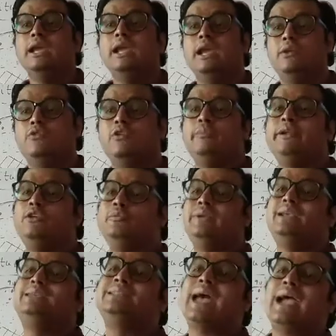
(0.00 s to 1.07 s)
It would be, to
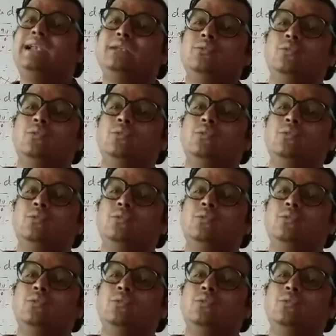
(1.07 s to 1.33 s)
be exact,